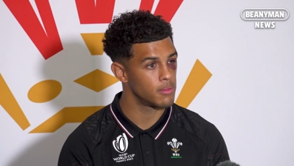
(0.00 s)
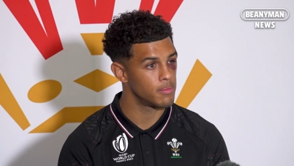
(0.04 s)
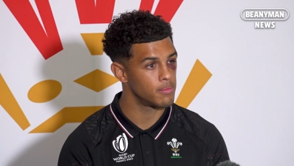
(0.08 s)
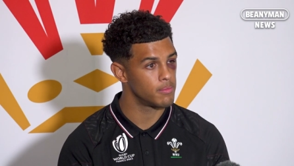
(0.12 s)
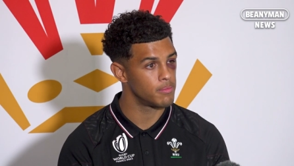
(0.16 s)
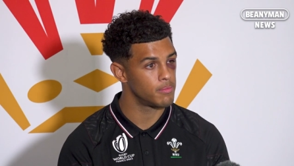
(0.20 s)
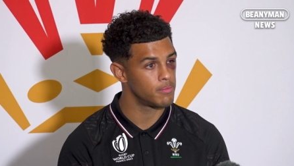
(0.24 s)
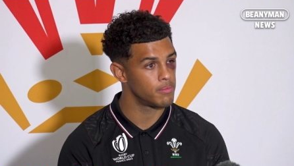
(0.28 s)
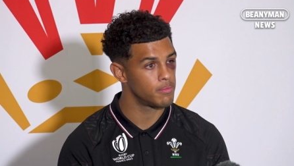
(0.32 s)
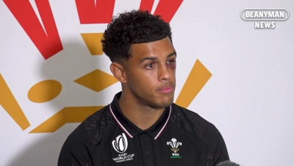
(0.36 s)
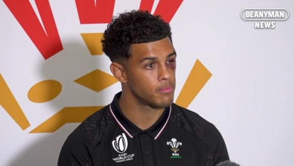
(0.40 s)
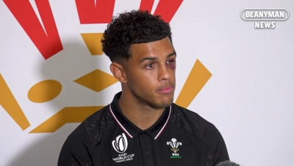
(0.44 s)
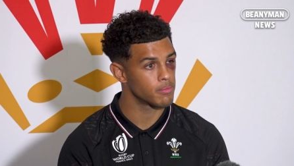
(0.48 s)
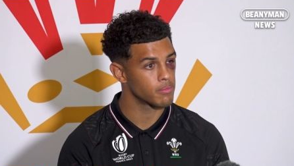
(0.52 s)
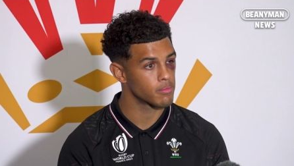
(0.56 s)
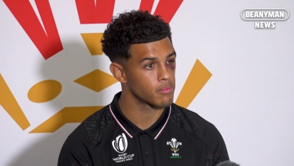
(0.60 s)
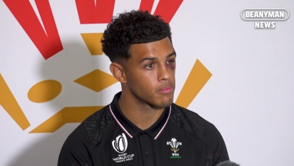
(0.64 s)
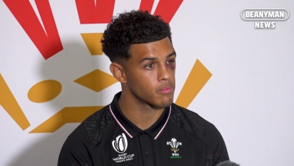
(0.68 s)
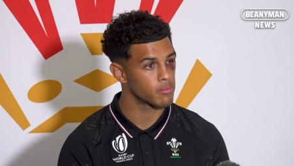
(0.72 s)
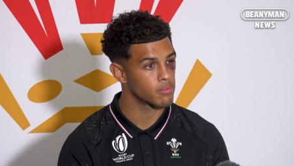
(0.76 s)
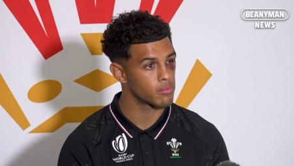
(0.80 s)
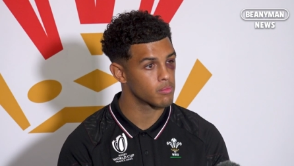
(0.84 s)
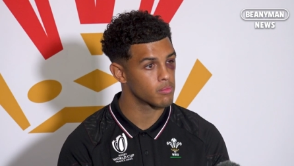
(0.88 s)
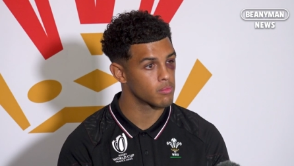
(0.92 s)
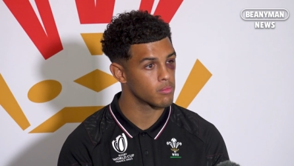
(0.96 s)
So the next
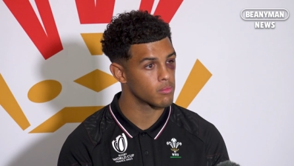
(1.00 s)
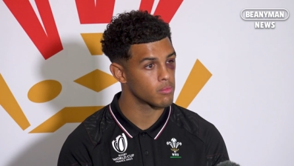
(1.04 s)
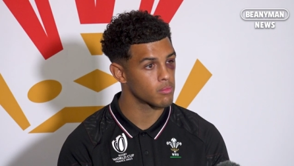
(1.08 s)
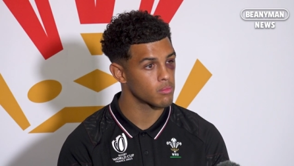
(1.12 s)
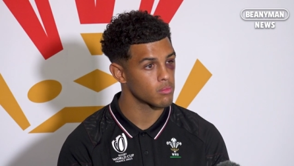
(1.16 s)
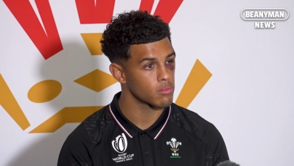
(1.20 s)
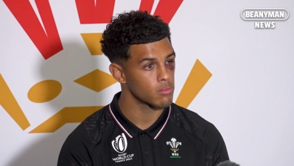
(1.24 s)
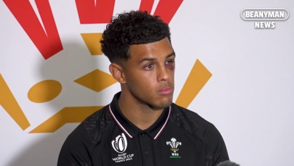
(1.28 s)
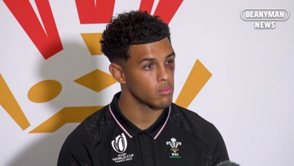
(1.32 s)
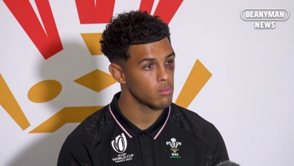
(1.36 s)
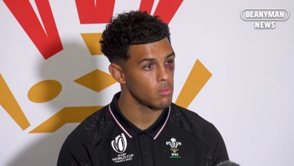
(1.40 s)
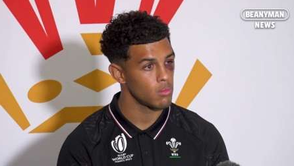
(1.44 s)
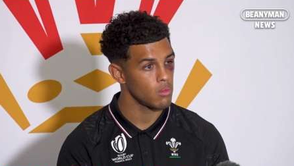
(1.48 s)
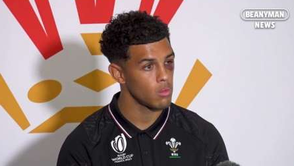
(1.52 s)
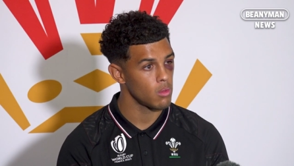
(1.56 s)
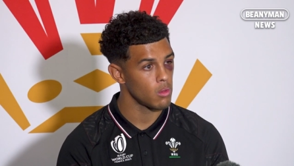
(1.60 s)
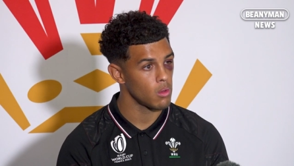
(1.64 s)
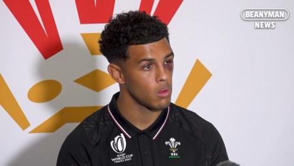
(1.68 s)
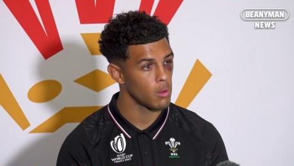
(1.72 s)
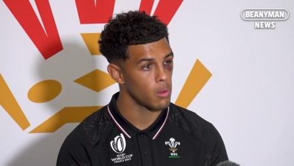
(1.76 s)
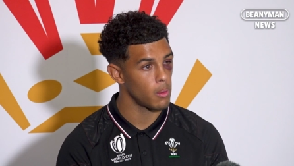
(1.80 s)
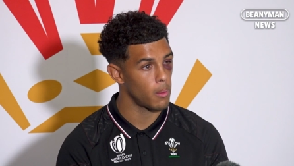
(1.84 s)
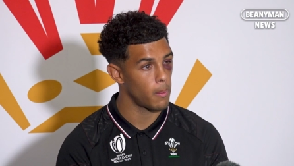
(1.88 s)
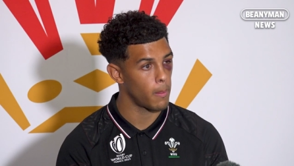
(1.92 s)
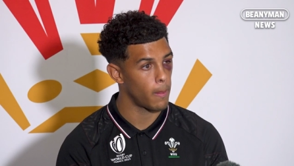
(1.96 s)
3 weeks are probably all
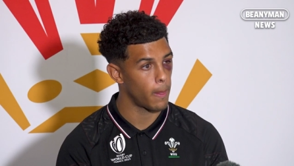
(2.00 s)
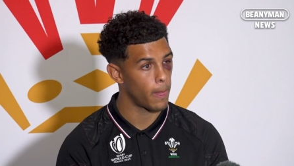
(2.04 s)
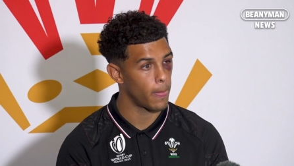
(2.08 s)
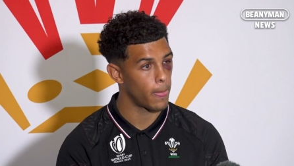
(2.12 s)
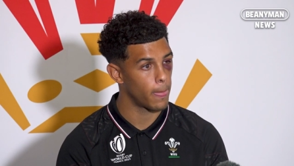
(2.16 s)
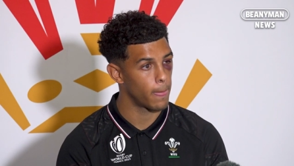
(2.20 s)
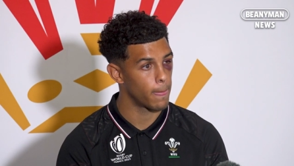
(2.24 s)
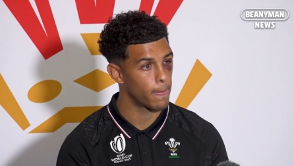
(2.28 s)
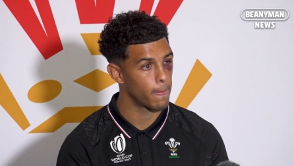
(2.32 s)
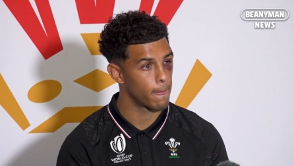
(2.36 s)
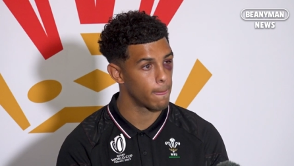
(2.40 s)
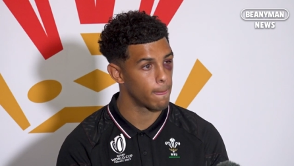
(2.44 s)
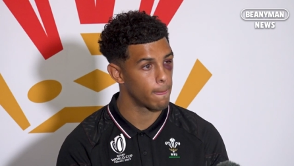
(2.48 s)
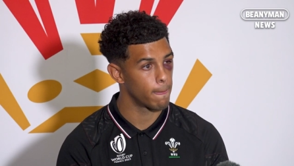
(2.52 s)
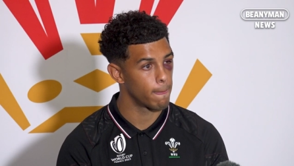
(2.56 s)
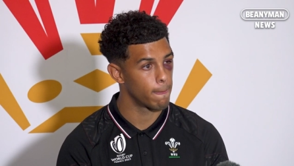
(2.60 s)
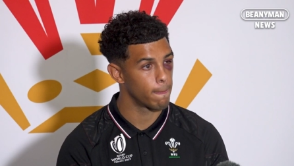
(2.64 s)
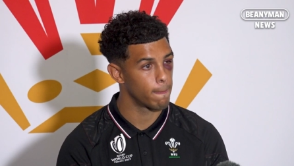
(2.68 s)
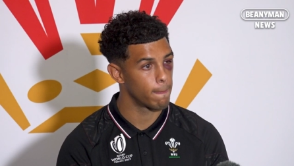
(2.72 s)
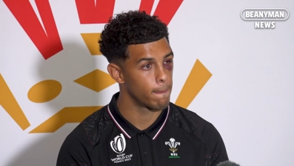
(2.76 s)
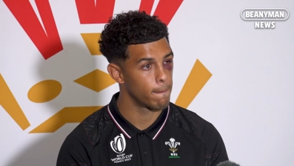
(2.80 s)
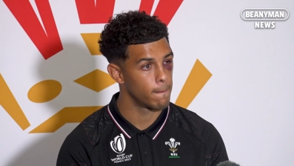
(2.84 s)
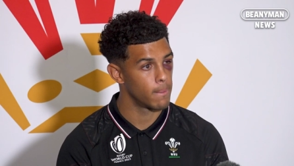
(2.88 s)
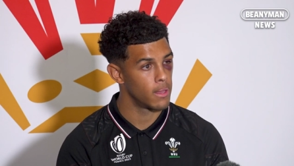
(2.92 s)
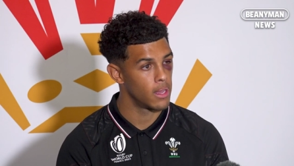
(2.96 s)
about sharpening up now, isn't
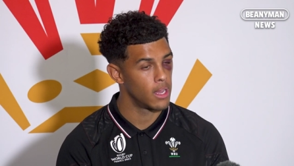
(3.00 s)
it?